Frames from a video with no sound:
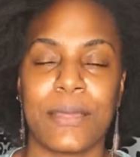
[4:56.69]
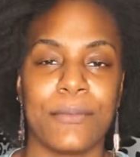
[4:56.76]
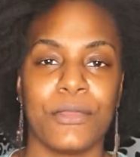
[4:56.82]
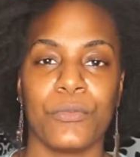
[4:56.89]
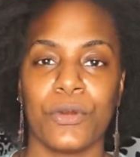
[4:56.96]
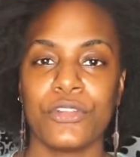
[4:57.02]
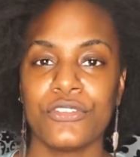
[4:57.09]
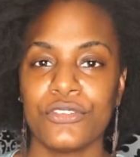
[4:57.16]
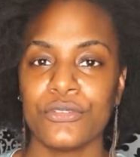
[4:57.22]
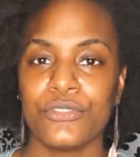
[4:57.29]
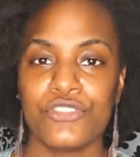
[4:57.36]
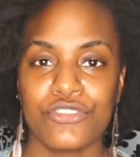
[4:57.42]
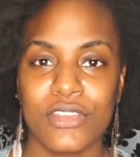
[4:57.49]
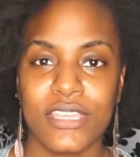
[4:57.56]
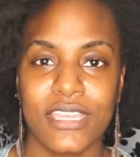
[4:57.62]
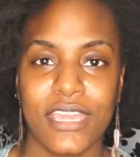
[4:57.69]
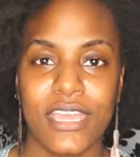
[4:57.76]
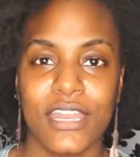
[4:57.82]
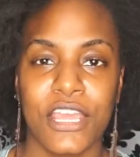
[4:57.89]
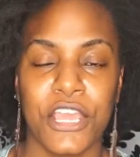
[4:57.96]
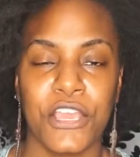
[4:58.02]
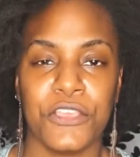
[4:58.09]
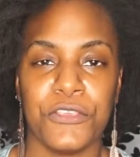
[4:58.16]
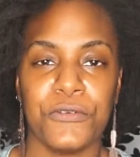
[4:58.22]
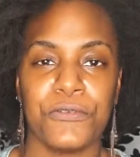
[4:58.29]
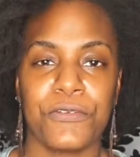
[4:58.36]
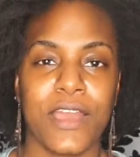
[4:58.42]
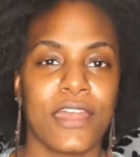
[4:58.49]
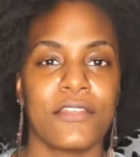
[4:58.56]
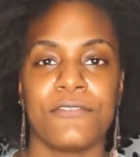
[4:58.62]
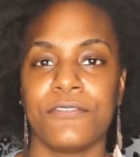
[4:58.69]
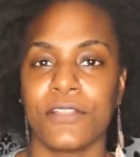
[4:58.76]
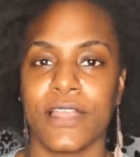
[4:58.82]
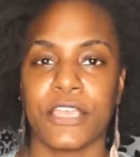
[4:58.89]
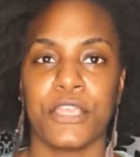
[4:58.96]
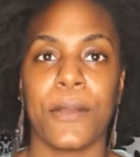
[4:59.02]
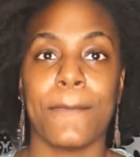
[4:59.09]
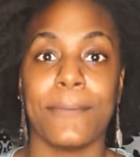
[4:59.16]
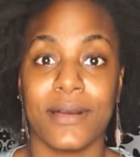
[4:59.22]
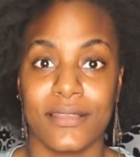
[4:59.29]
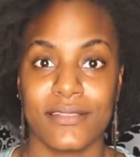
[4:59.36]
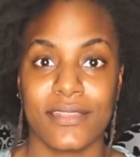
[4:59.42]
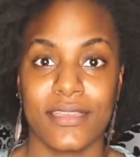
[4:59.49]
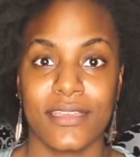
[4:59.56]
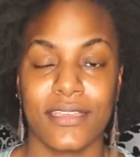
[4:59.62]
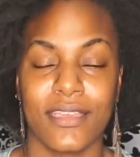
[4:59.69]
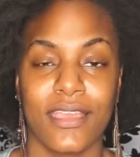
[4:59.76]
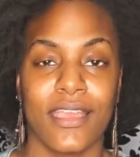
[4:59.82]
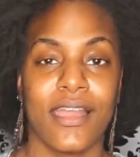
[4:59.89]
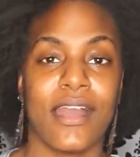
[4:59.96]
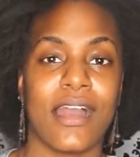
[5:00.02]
I mean, once you drink it, you kind of feel like you're buzzing.